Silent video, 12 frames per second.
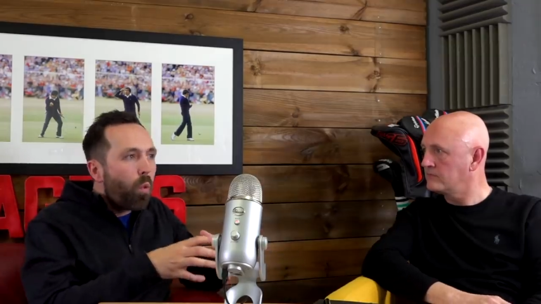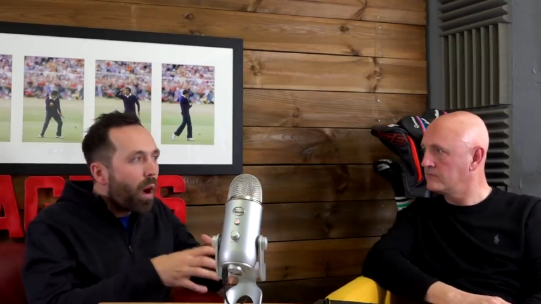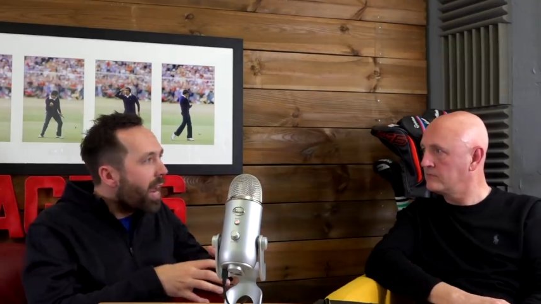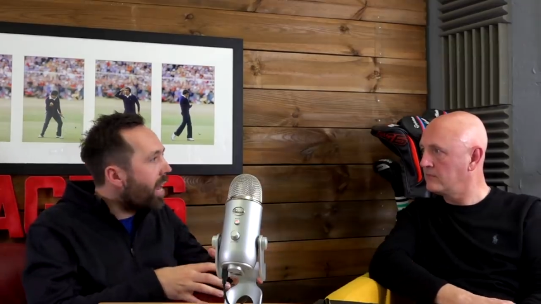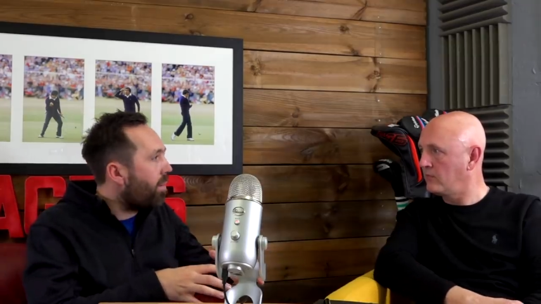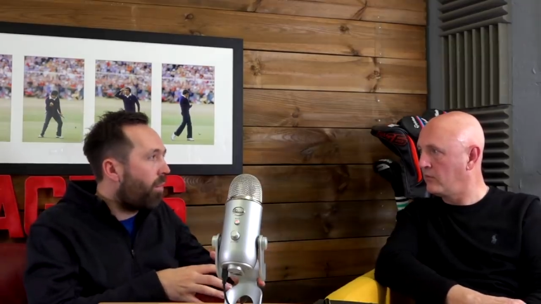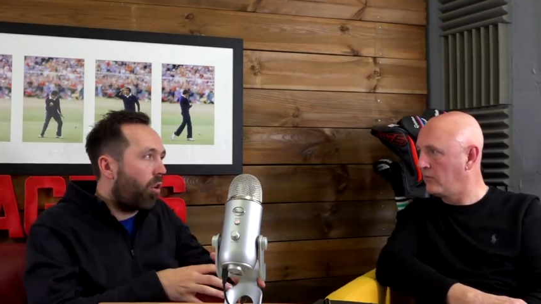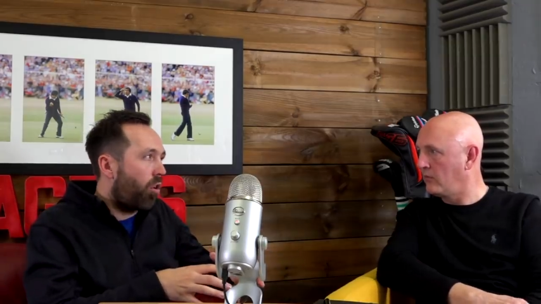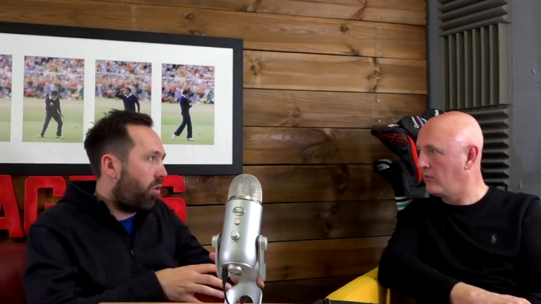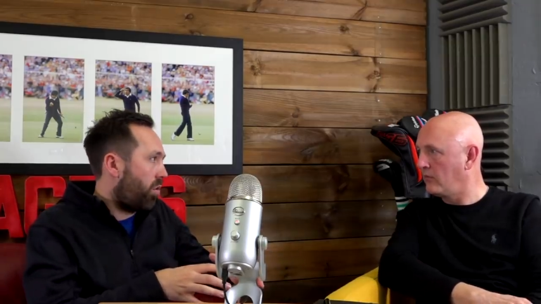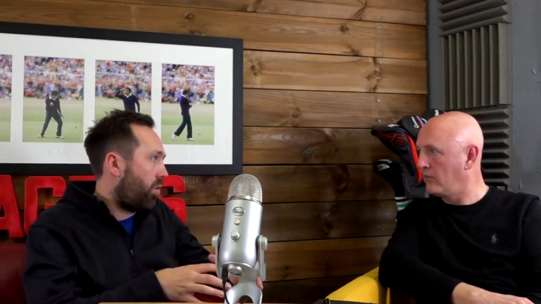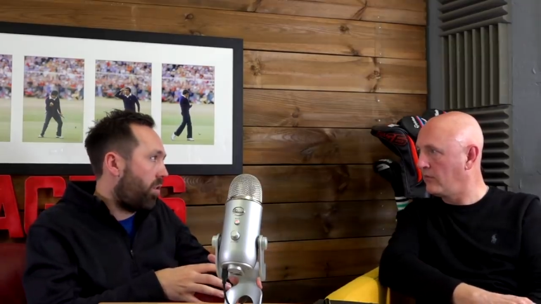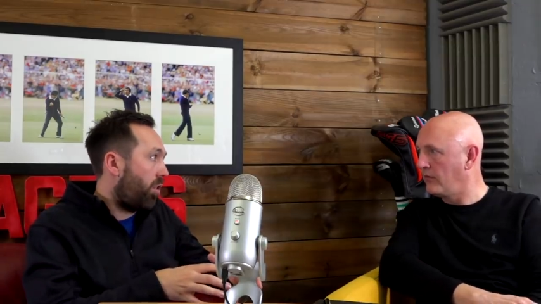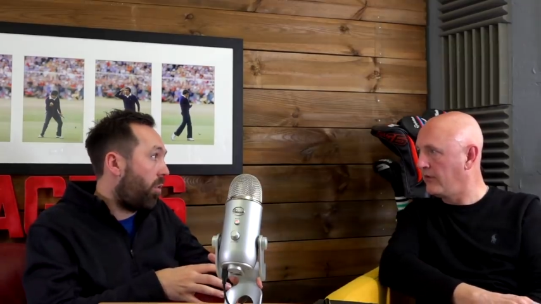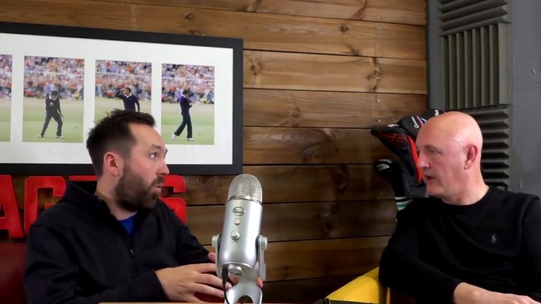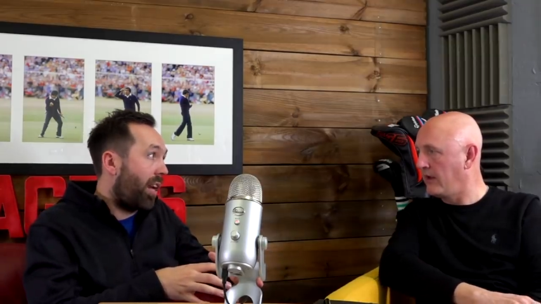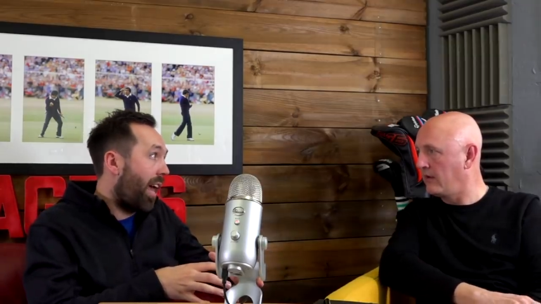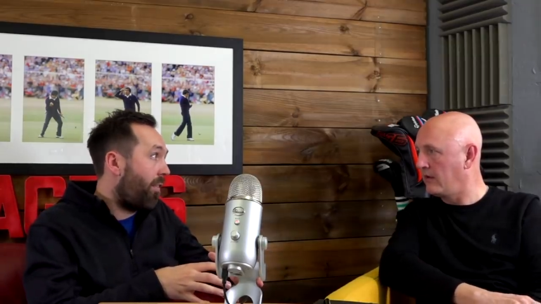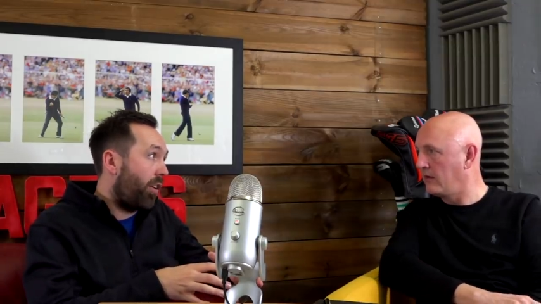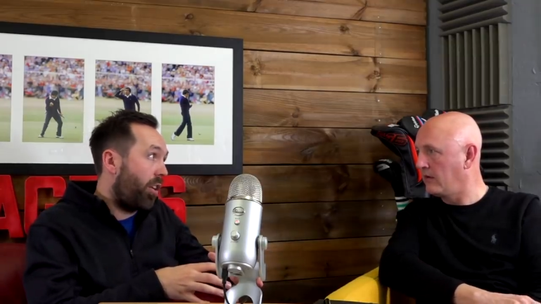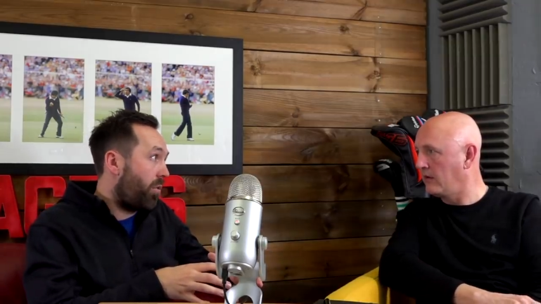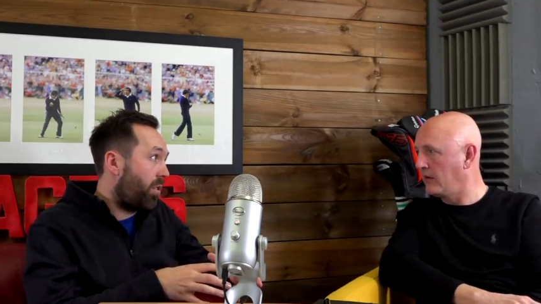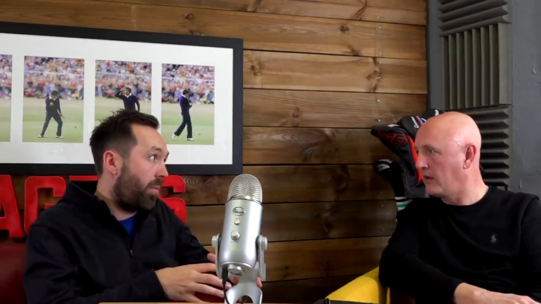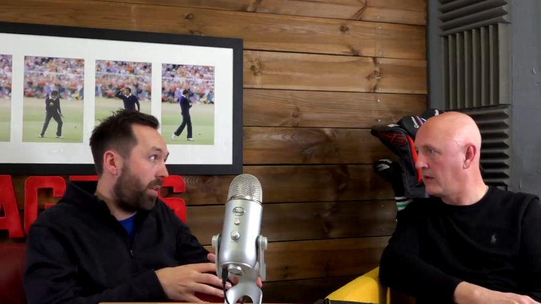Speaker 1: way more than what it ever
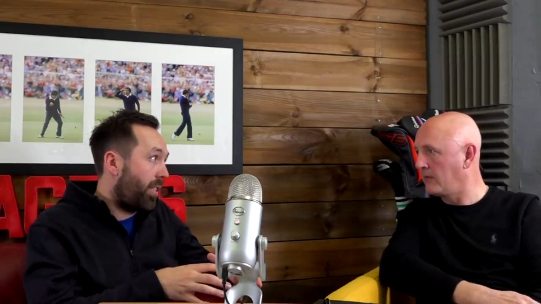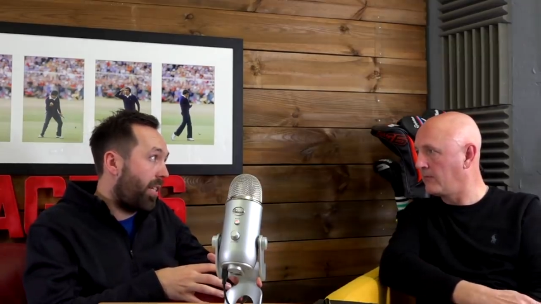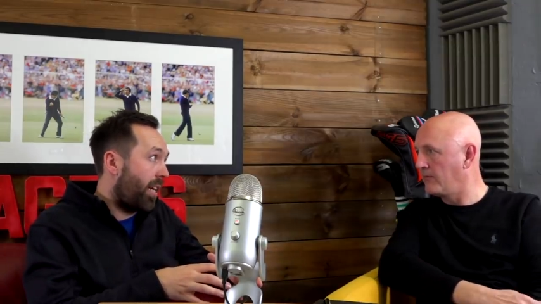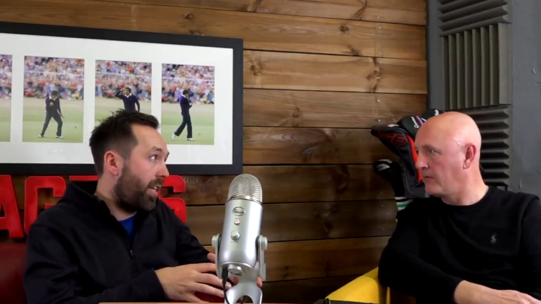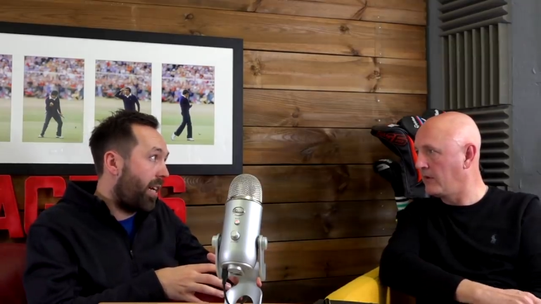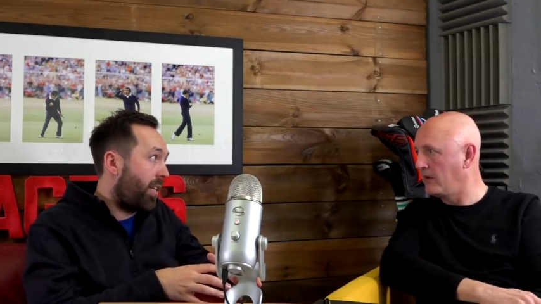used to be 10